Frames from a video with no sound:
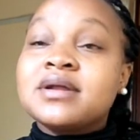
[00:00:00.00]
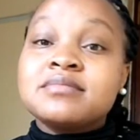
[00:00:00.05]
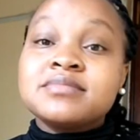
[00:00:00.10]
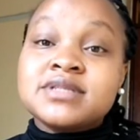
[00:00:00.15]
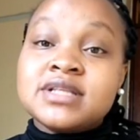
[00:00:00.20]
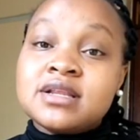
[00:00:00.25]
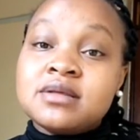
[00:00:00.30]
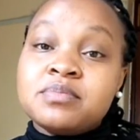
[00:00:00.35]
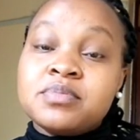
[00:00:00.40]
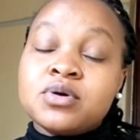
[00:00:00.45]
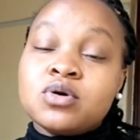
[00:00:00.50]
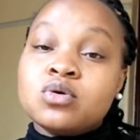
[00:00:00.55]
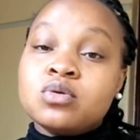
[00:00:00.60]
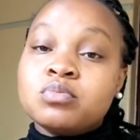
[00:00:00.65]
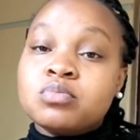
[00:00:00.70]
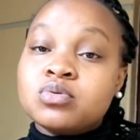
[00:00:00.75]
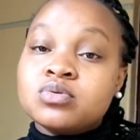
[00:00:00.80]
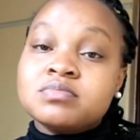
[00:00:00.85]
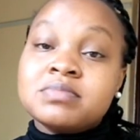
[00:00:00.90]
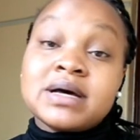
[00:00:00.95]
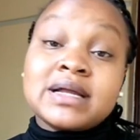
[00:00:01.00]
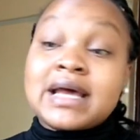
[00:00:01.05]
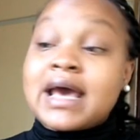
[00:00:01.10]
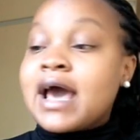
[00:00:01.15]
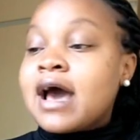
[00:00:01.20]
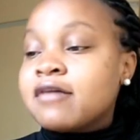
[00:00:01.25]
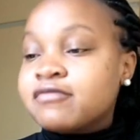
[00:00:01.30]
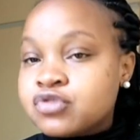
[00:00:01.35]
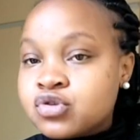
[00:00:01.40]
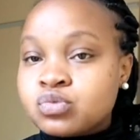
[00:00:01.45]
I'm sleeping on both. But I
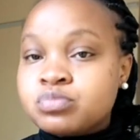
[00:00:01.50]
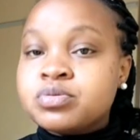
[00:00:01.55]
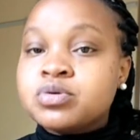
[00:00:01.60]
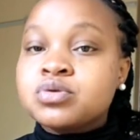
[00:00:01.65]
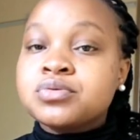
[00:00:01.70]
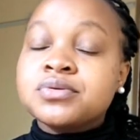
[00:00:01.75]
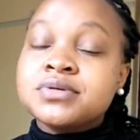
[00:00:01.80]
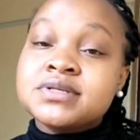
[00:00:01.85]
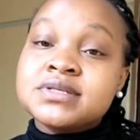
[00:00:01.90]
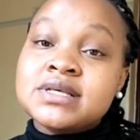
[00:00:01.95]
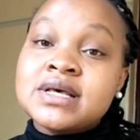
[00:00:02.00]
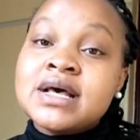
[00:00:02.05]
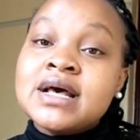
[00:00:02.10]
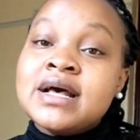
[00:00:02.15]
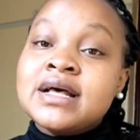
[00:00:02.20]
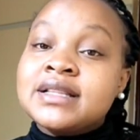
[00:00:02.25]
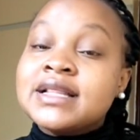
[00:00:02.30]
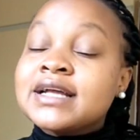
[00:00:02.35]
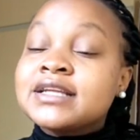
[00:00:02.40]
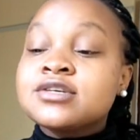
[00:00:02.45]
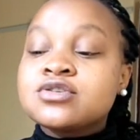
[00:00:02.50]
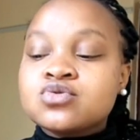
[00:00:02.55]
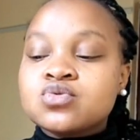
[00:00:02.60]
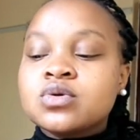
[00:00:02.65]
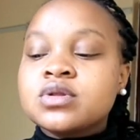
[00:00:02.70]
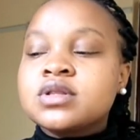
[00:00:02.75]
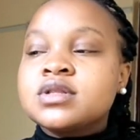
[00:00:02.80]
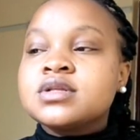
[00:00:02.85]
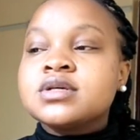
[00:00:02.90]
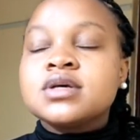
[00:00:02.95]
have to, because that is
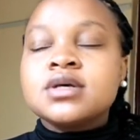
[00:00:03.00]
what